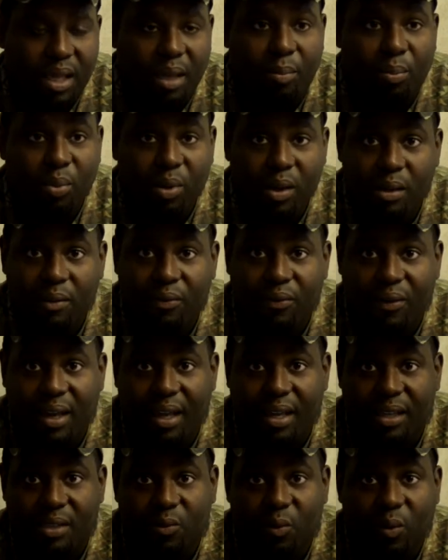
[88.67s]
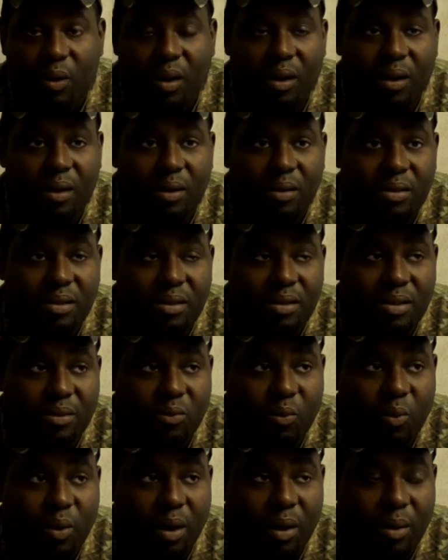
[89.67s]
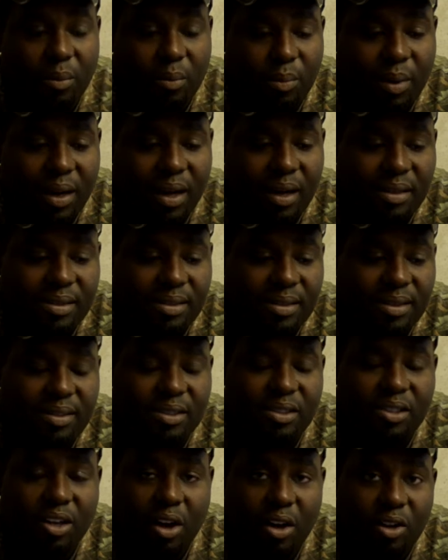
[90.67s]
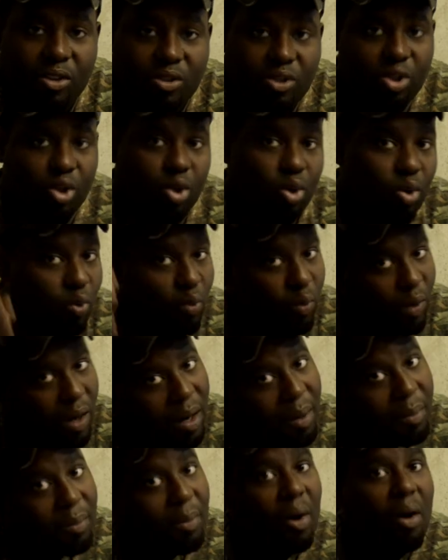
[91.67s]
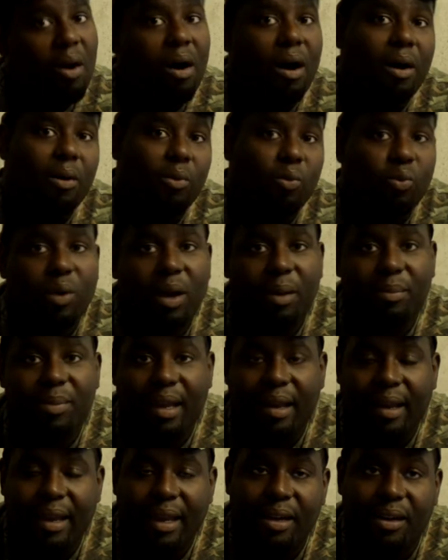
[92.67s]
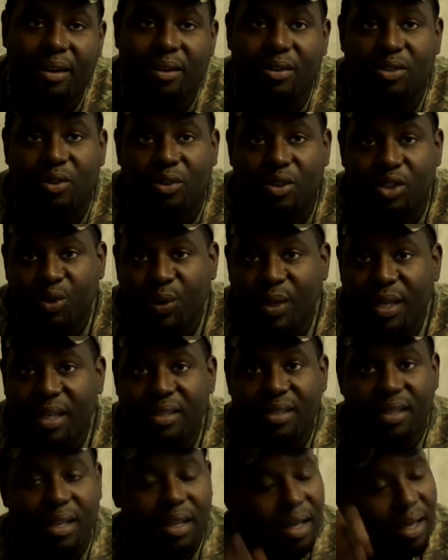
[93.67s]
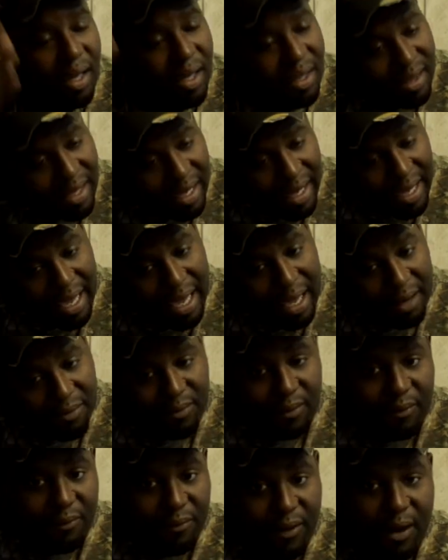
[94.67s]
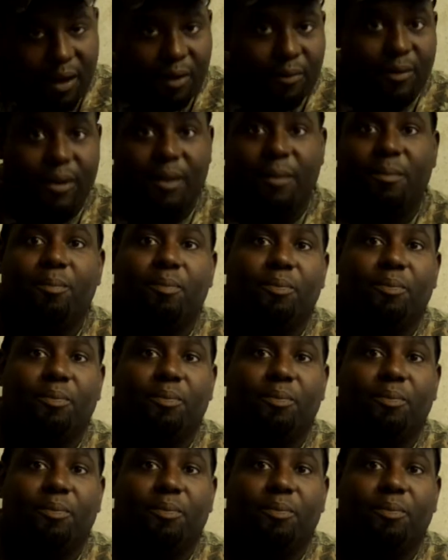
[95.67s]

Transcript: pre-phase where bucks start to rub their antlers on trees. They have velvet